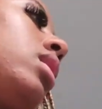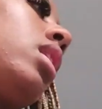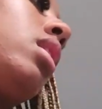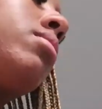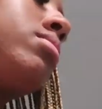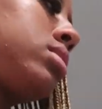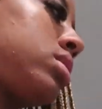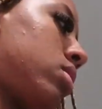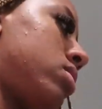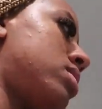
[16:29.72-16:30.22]

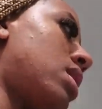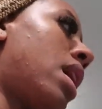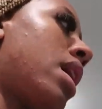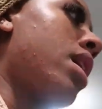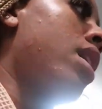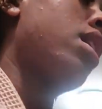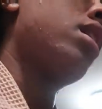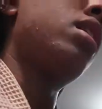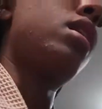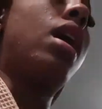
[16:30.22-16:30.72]
I'm so
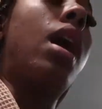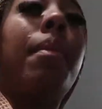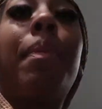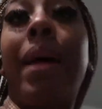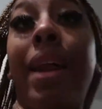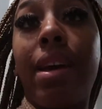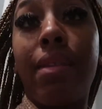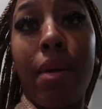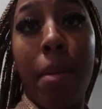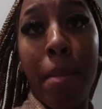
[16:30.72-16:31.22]
tired. I'm
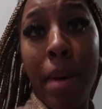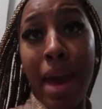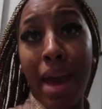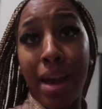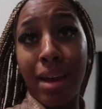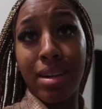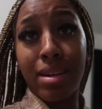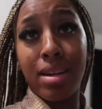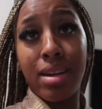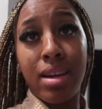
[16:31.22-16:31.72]
not even
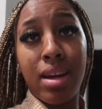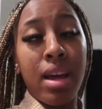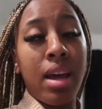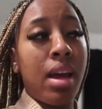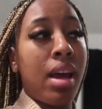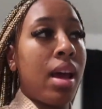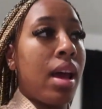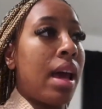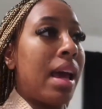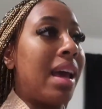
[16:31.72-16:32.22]
packed.
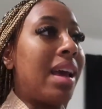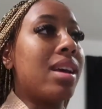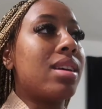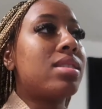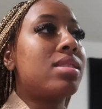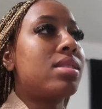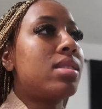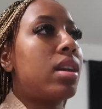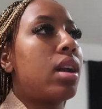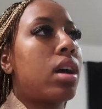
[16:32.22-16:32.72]

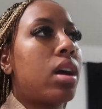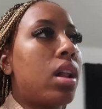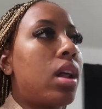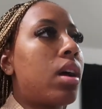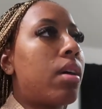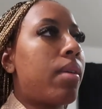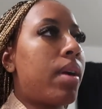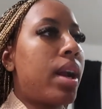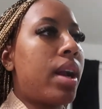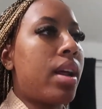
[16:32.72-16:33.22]
It's 10
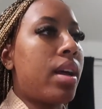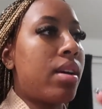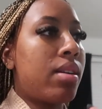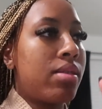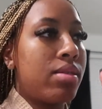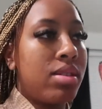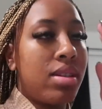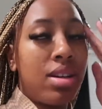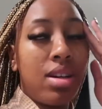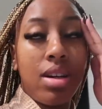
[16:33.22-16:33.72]
o'clock right
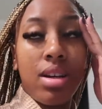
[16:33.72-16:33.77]
now.